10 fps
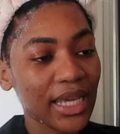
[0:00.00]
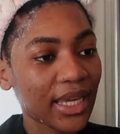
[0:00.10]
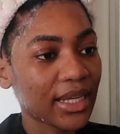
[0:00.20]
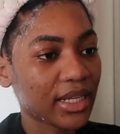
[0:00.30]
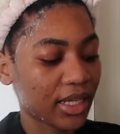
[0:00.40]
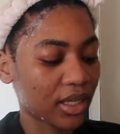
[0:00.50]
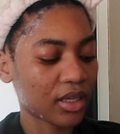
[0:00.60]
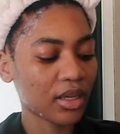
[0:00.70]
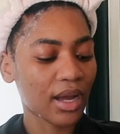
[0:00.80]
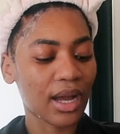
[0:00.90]

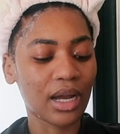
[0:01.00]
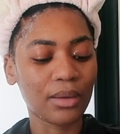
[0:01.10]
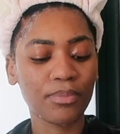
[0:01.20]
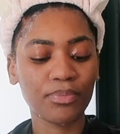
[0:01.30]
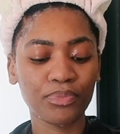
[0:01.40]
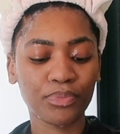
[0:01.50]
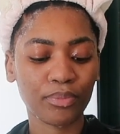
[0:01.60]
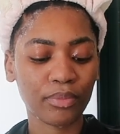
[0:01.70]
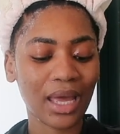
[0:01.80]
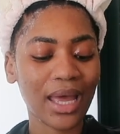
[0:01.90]
Secondly,
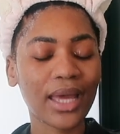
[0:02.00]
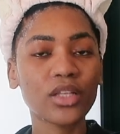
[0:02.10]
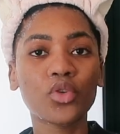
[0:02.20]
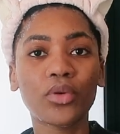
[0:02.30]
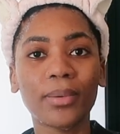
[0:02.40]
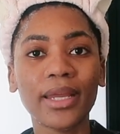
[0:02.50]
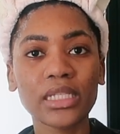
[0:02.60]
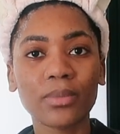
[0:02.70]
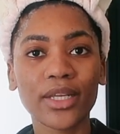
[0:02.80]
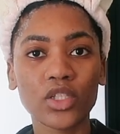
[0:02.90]
I had to
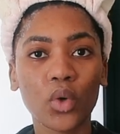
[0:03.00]
replace my